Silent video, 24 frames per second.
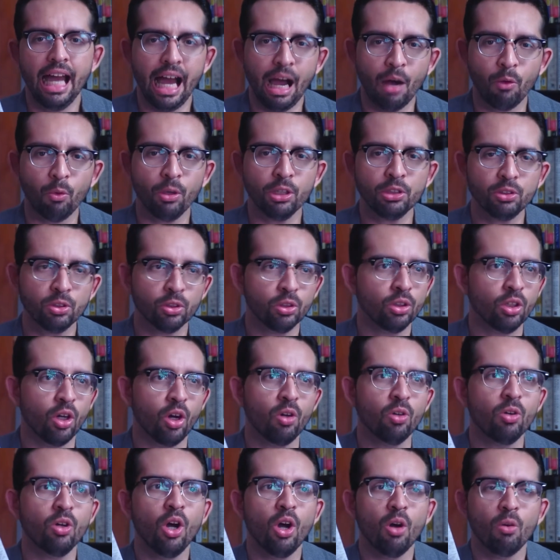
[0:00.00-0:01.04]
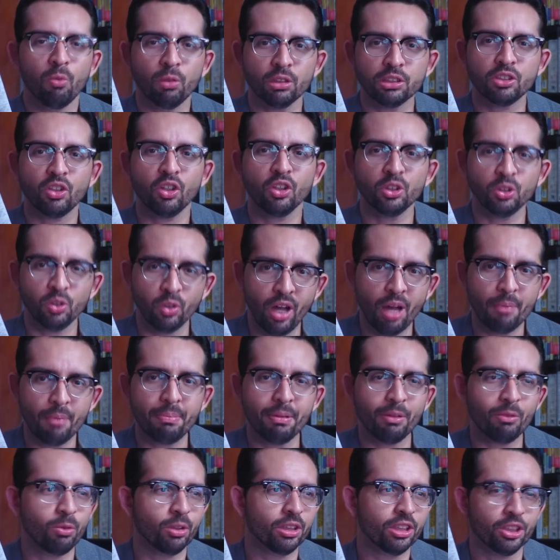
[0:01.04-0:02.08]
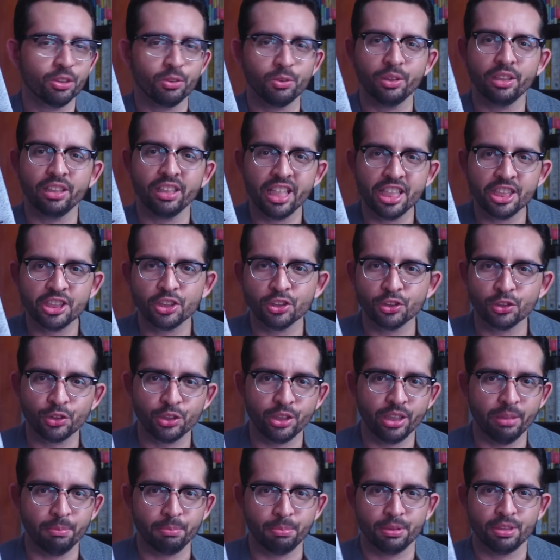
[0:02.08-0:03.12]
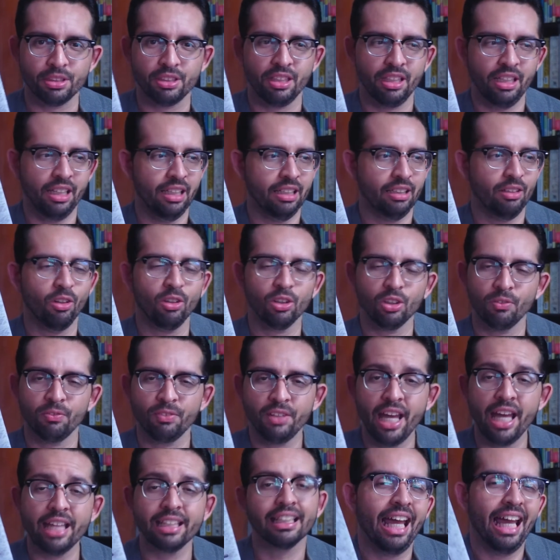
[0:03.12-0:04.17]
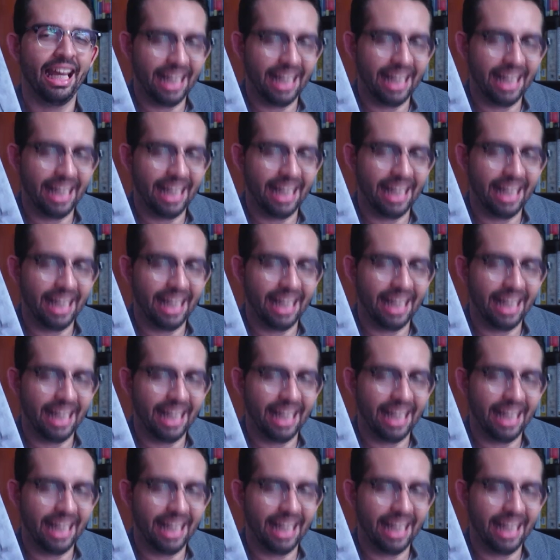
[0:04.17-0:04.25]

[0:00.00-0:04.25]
I want to know what's going to happen with their relationships and all of that.